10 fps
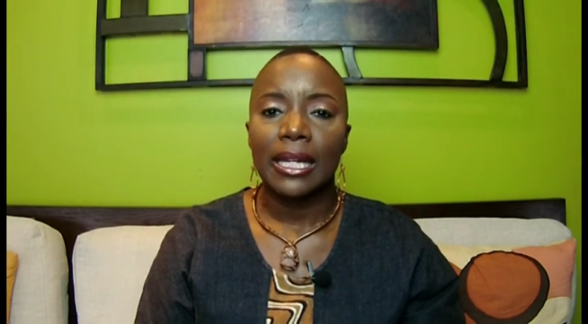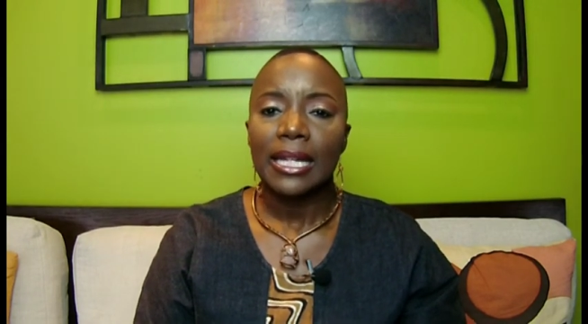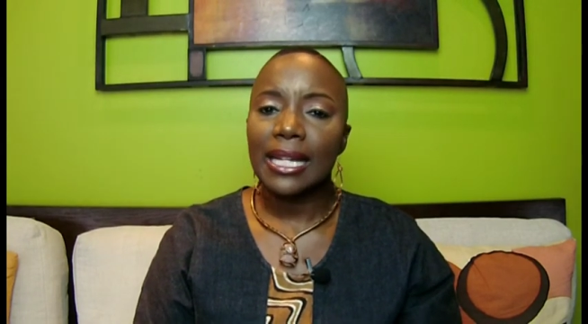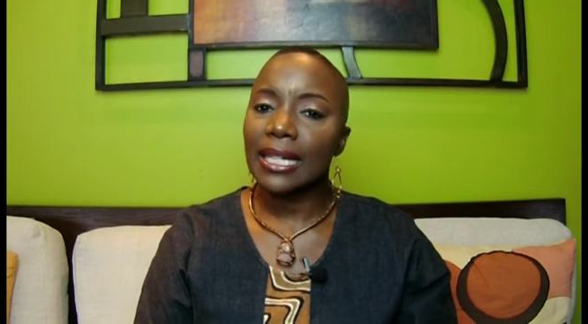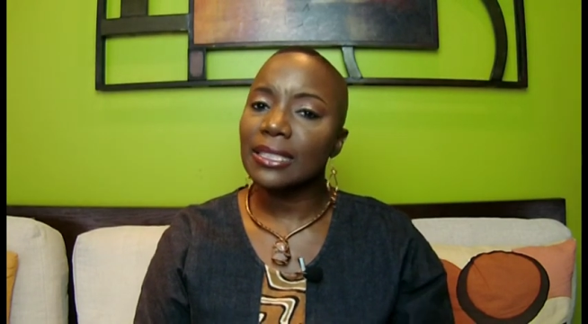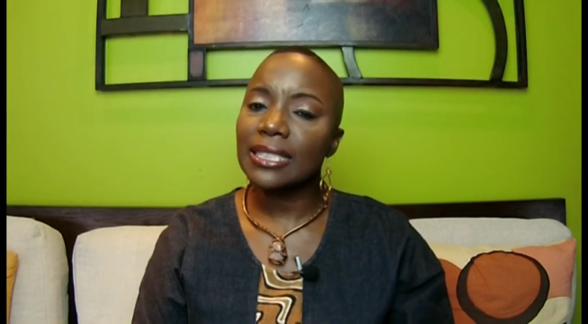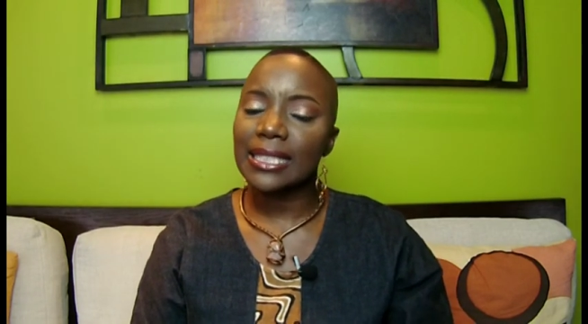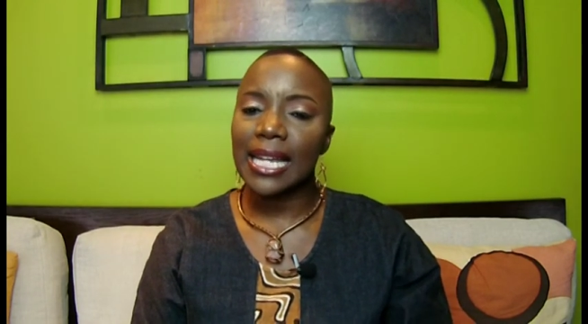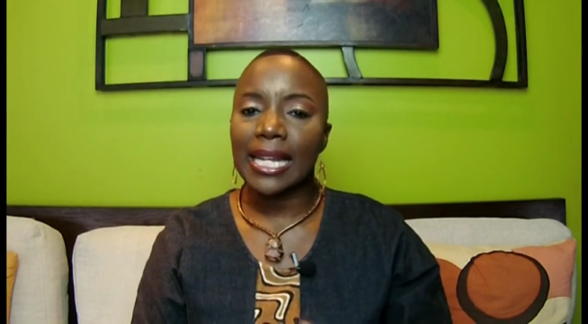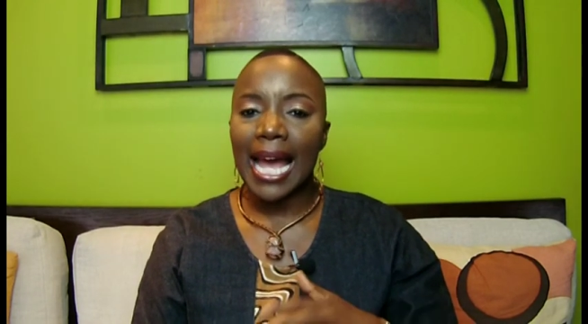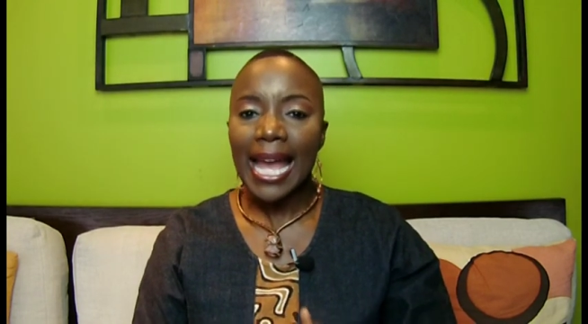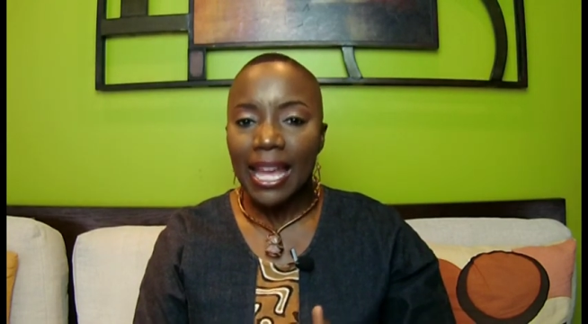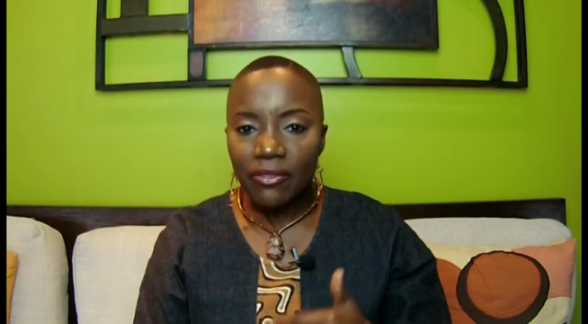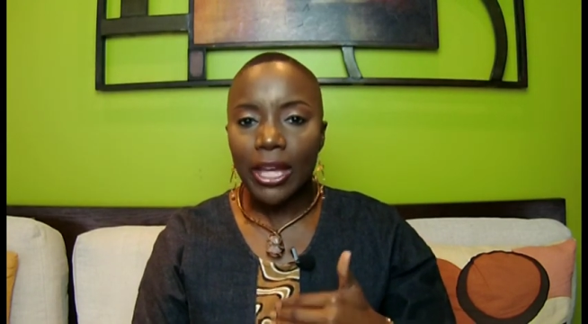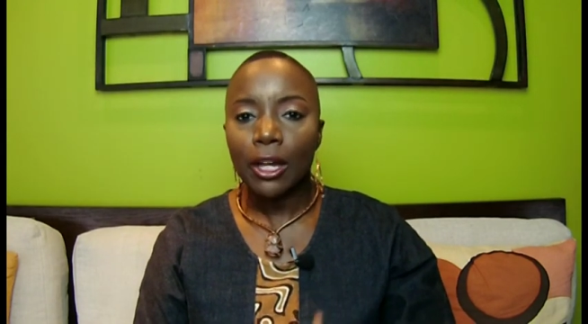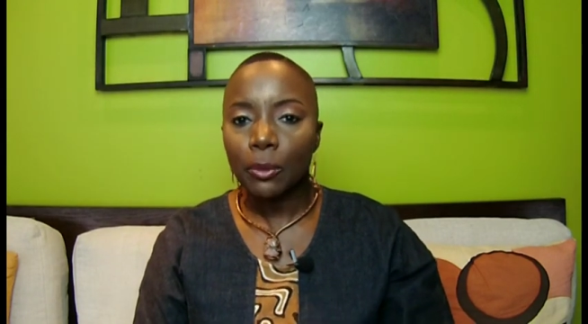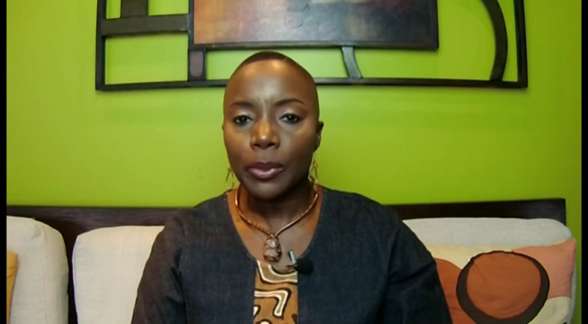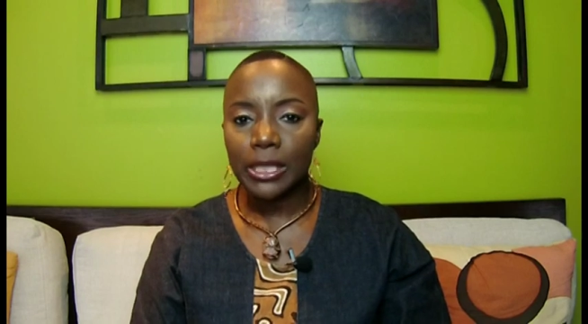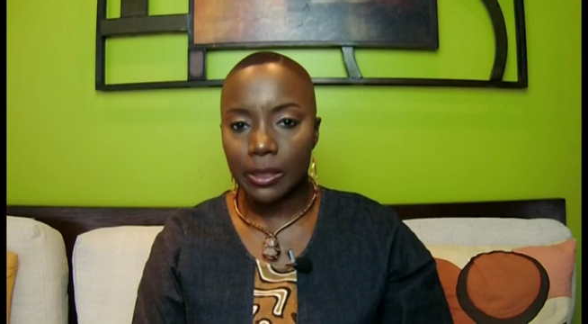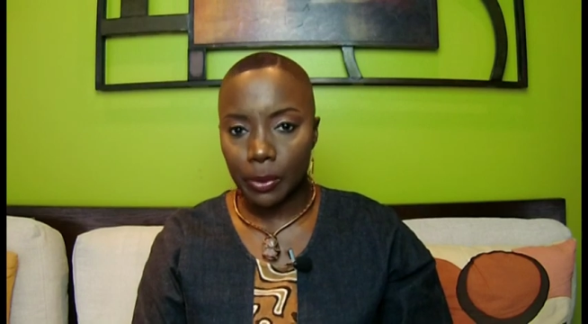Now, understand, I have a
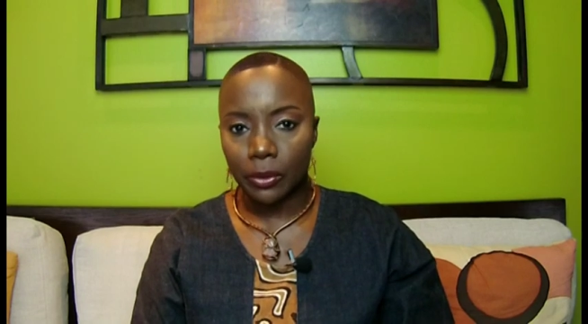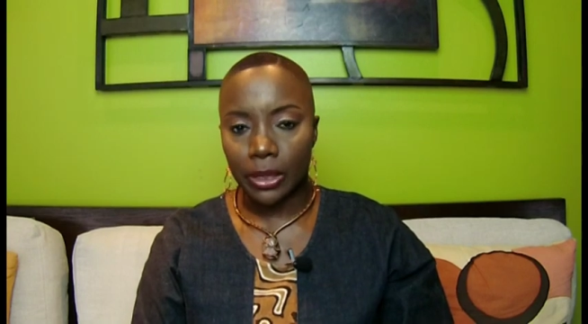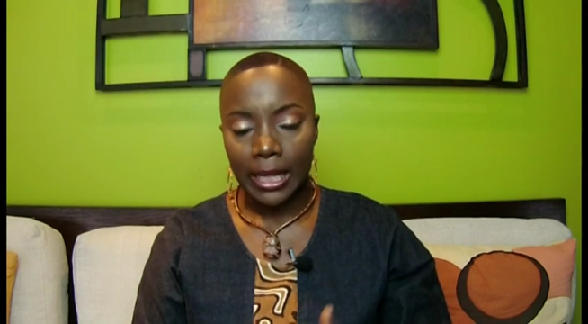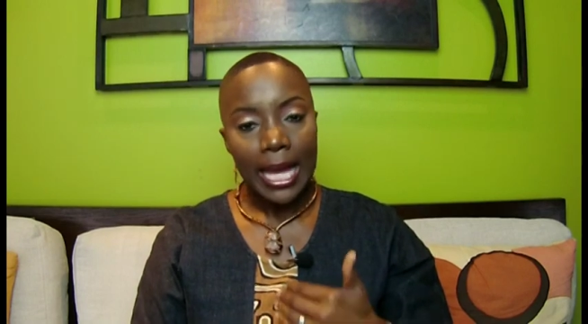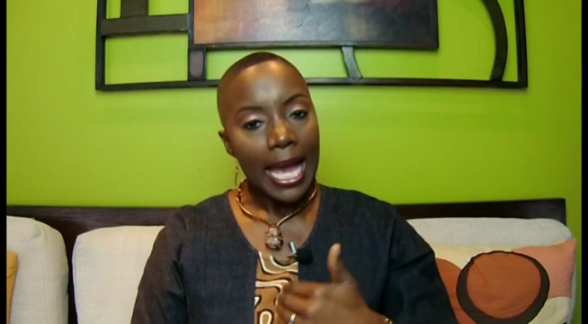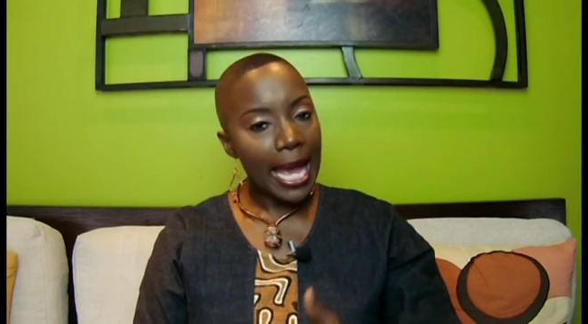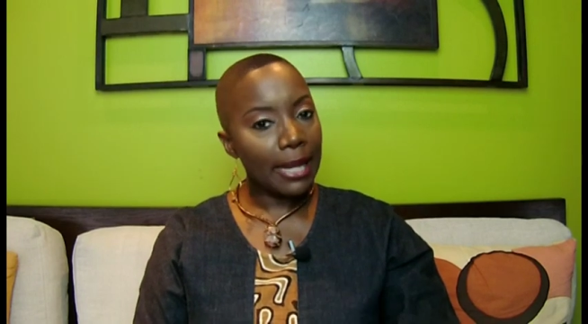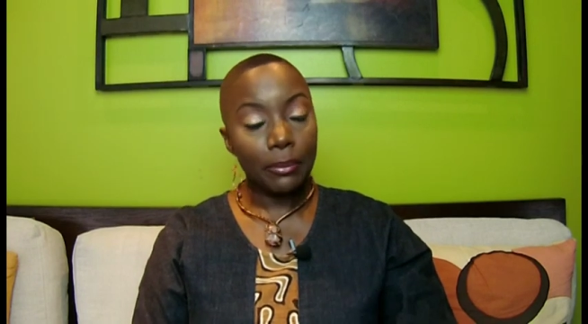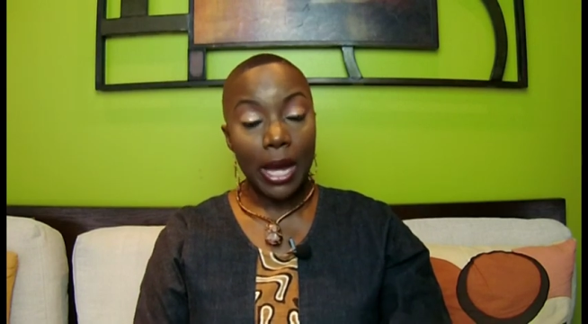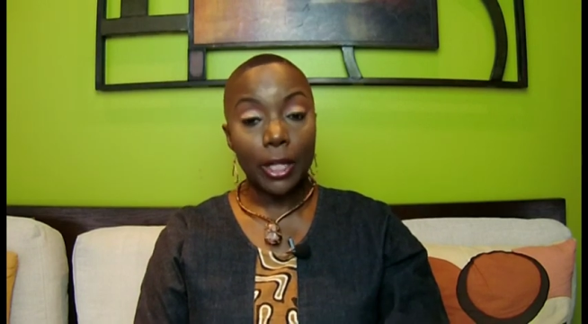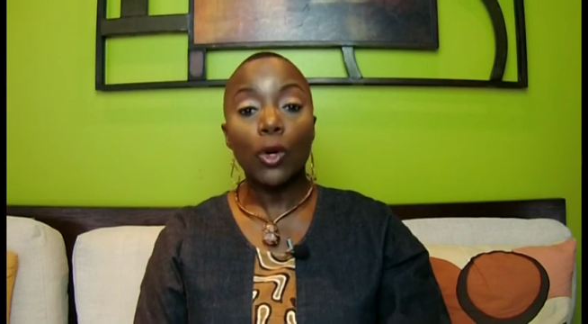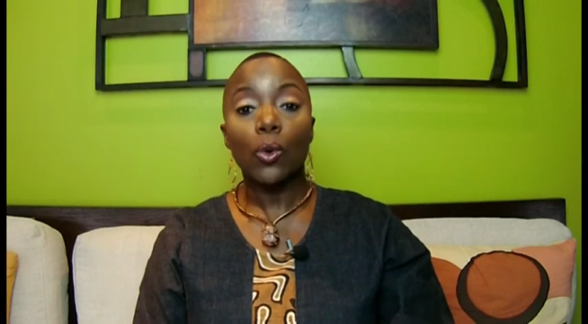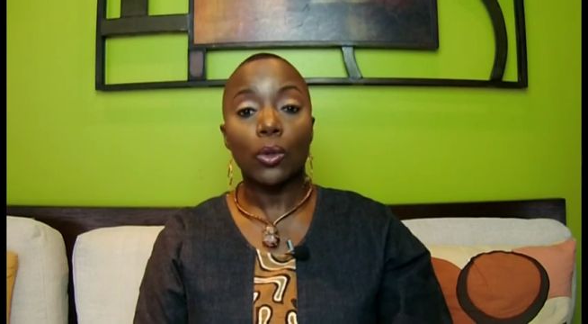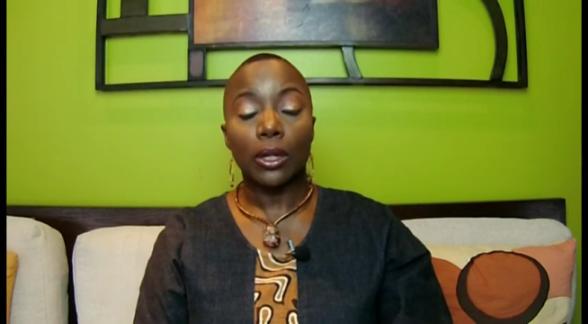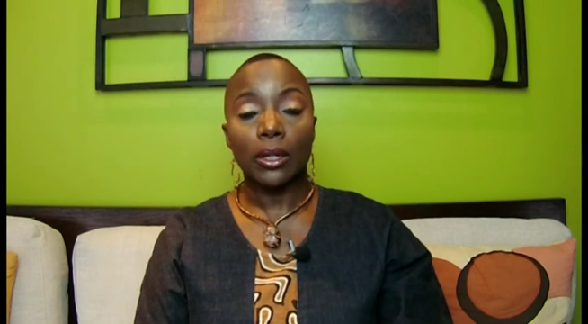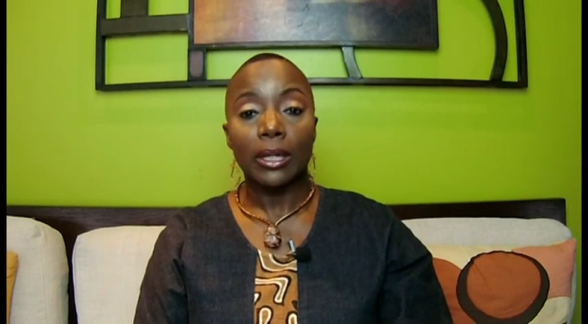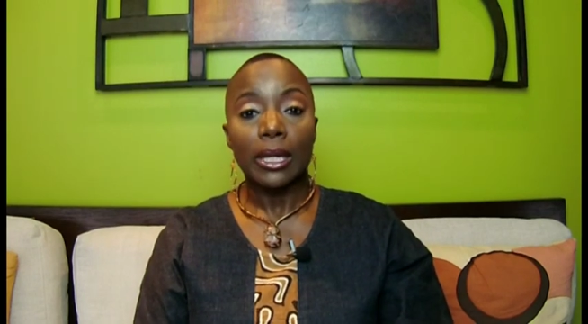helping spirit at my core.